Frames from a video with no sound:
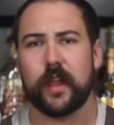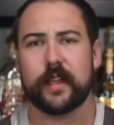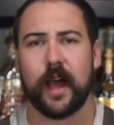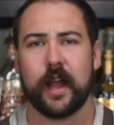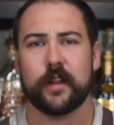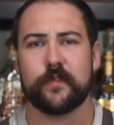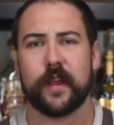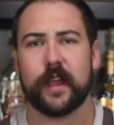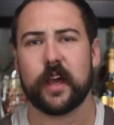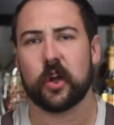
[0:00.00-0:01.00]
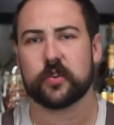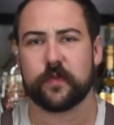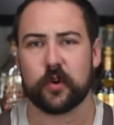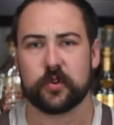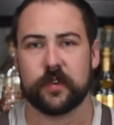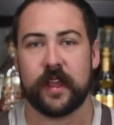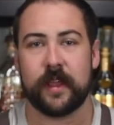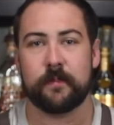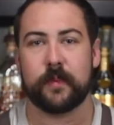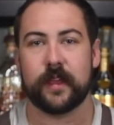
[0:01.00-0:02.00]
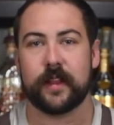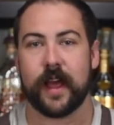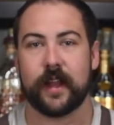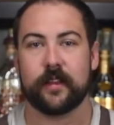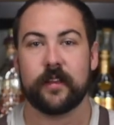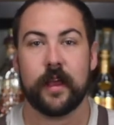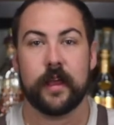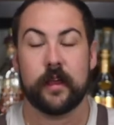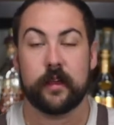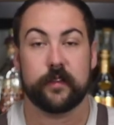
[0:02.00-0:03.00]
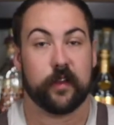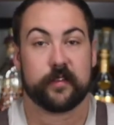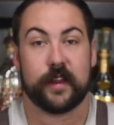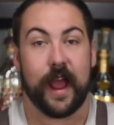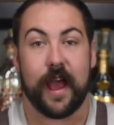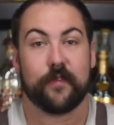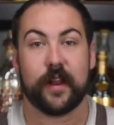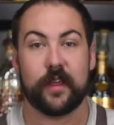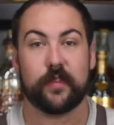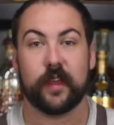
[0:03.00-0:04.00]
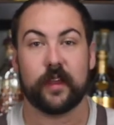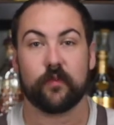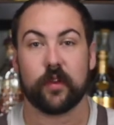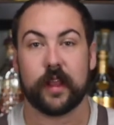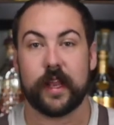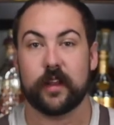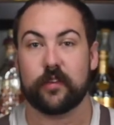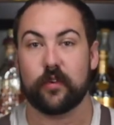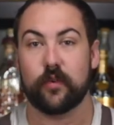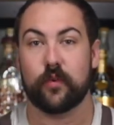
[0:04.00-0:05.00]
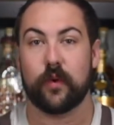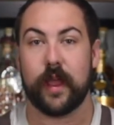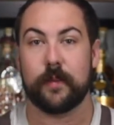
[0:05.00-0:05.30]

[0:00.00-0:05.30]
Kind of a controversial name, being that it doesn't have anything related to a